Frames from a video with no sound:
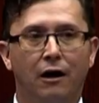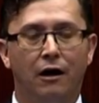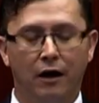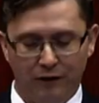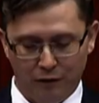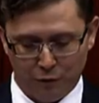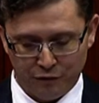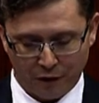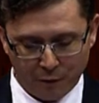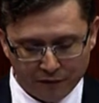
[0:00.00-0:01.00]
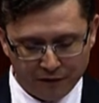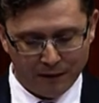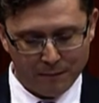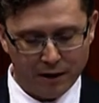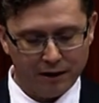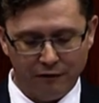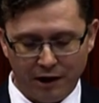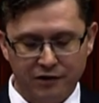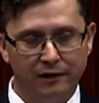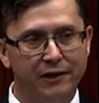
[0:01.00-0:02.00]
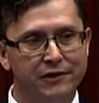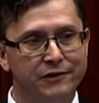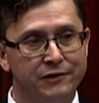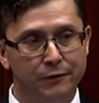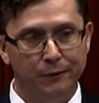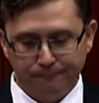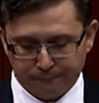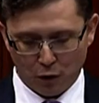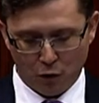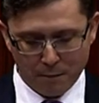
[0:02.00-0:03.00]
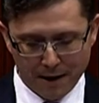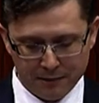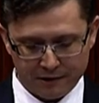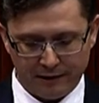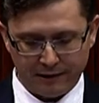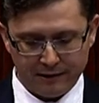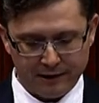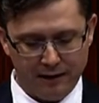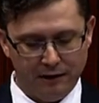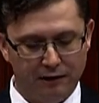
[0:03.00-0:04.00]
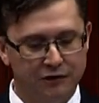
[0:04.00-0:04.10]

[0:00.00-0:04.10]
I also offer my congratulations to all members elected here,